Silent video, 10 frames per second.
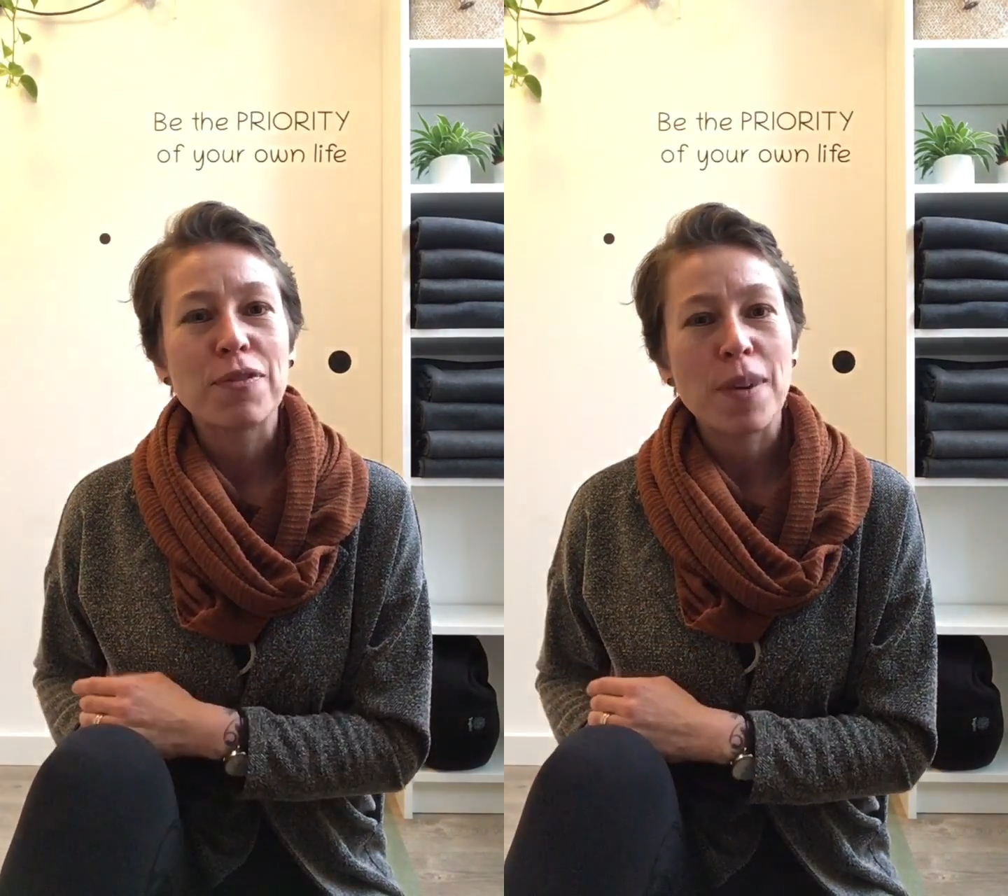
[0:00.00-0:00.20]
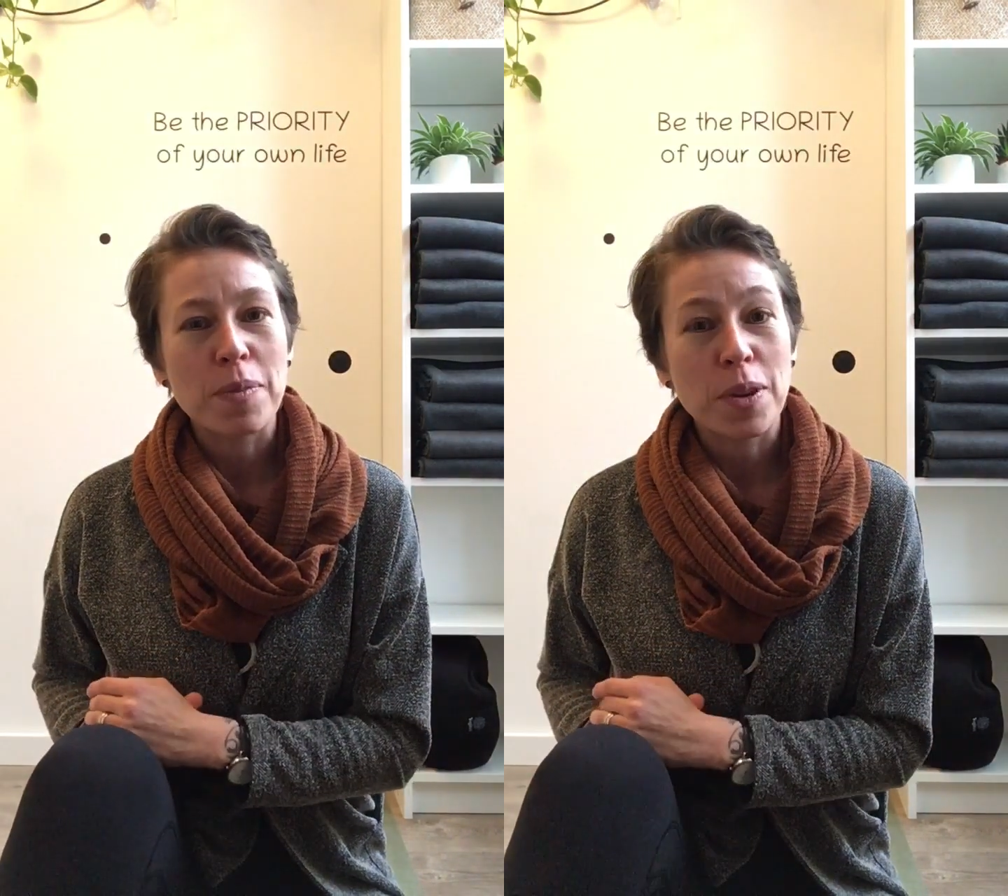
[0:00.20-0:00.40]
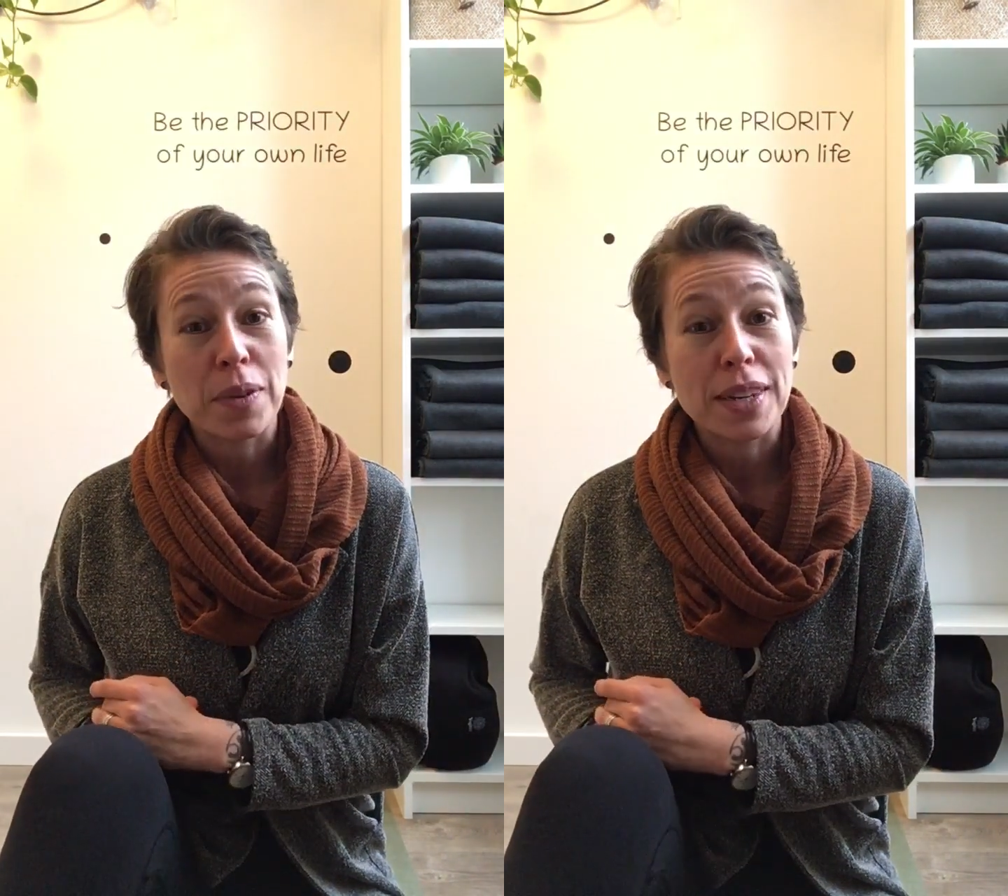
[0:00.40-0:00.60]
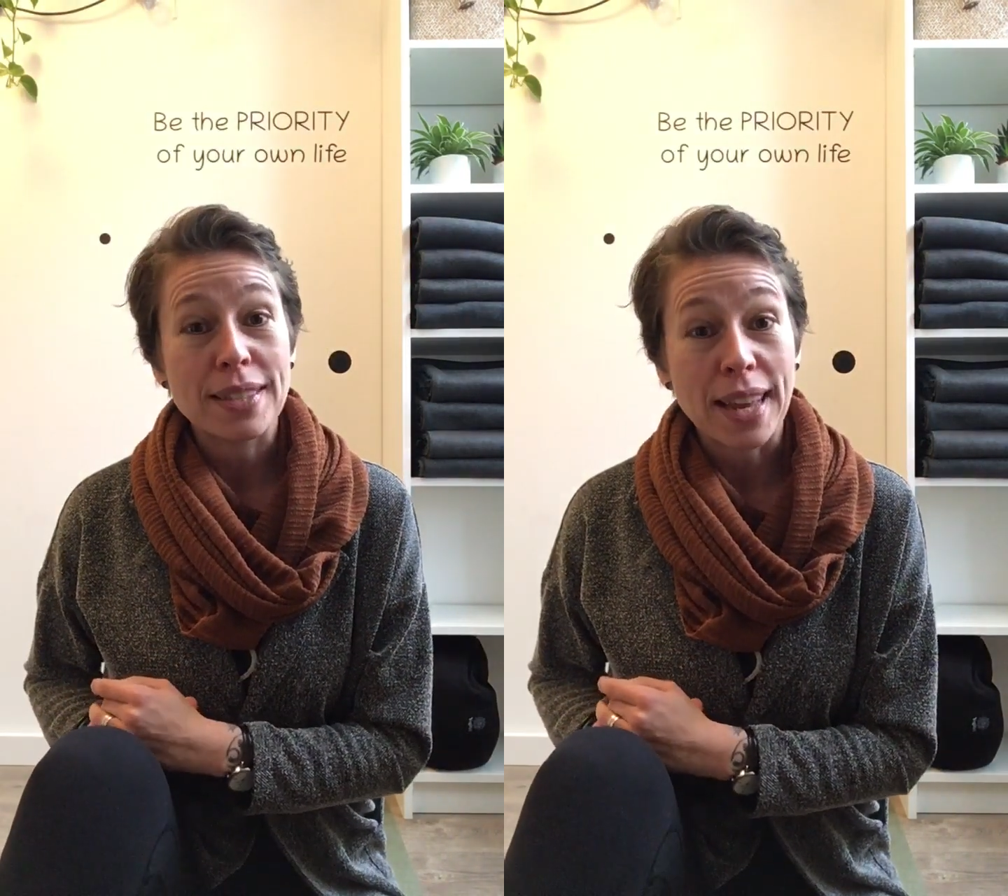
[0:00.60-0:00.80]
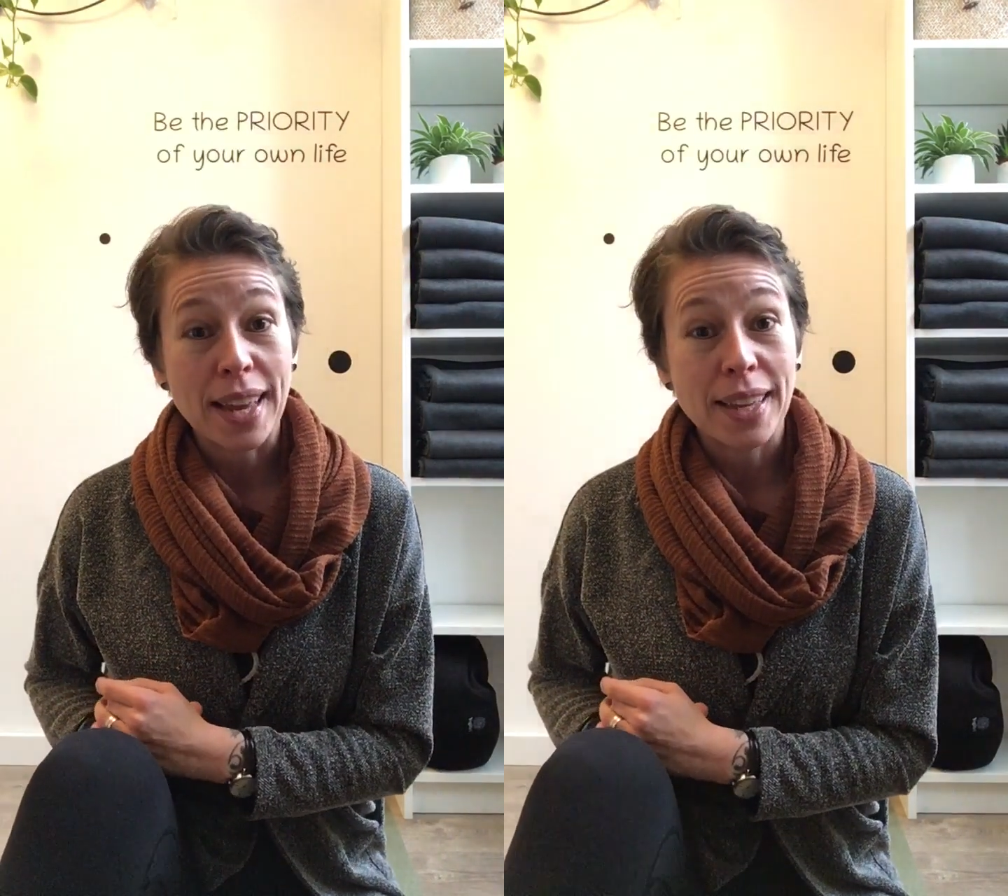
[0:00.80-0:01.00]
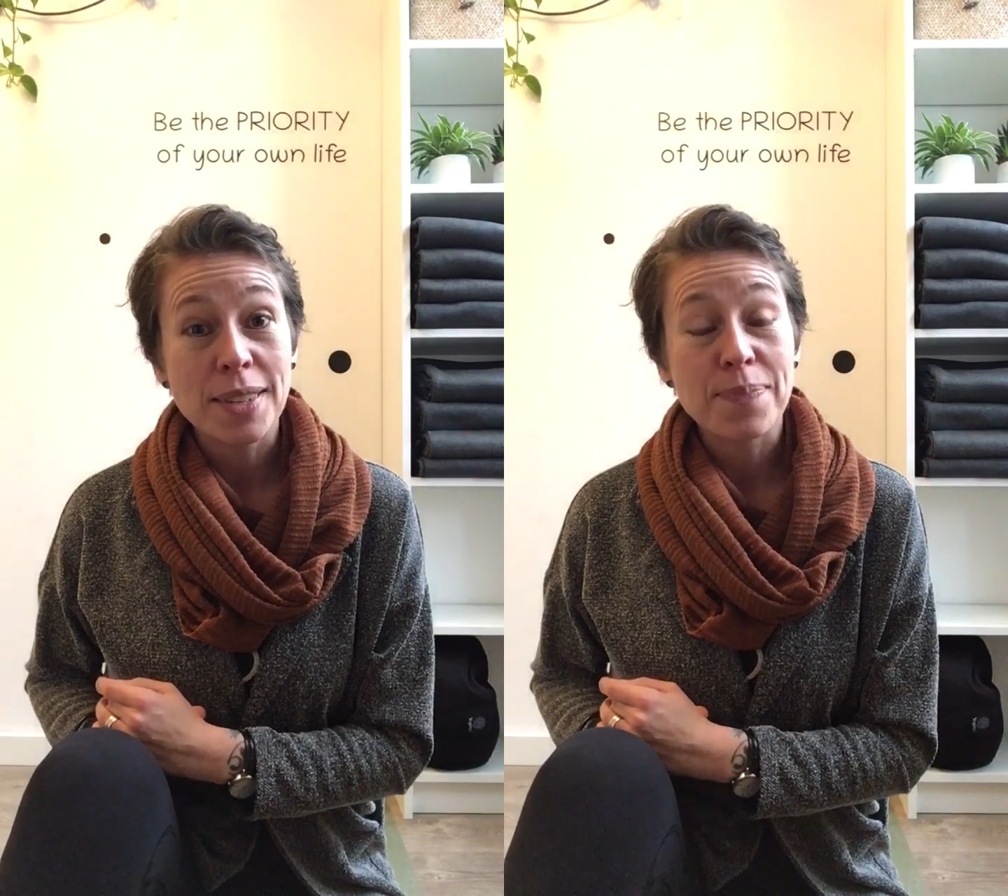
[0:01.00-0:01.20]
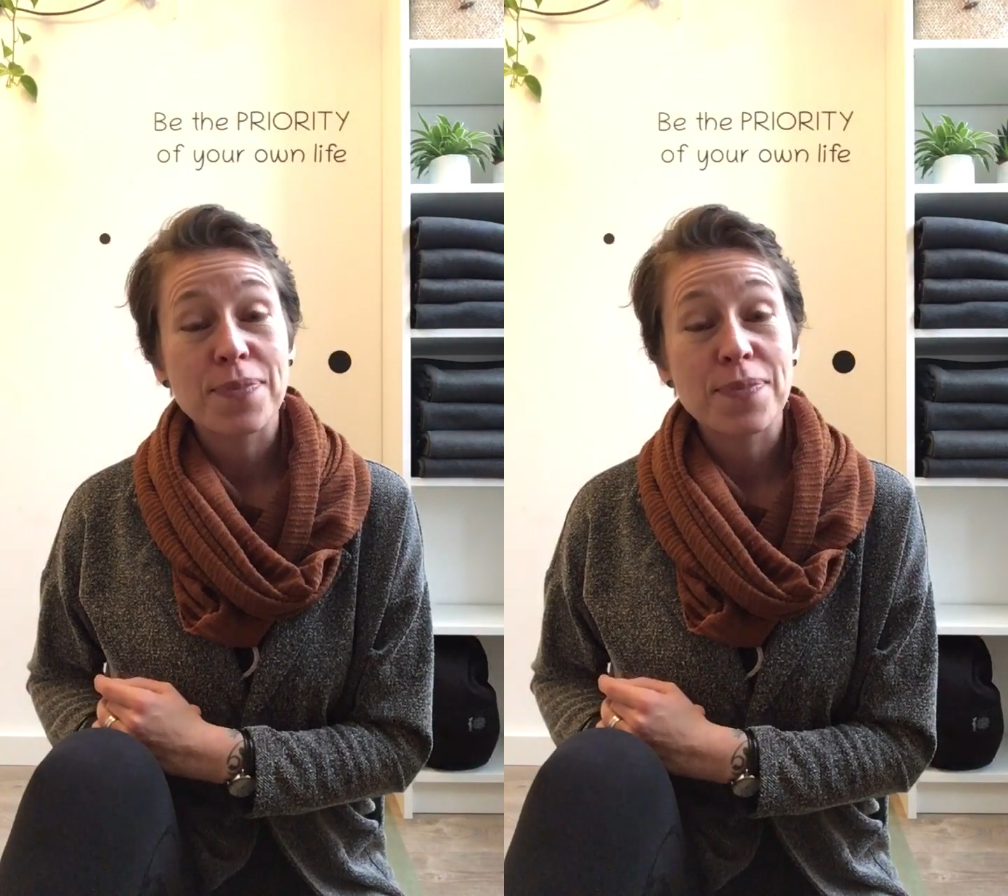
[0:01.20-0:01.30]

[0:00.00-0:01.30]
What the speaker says: February 2nd.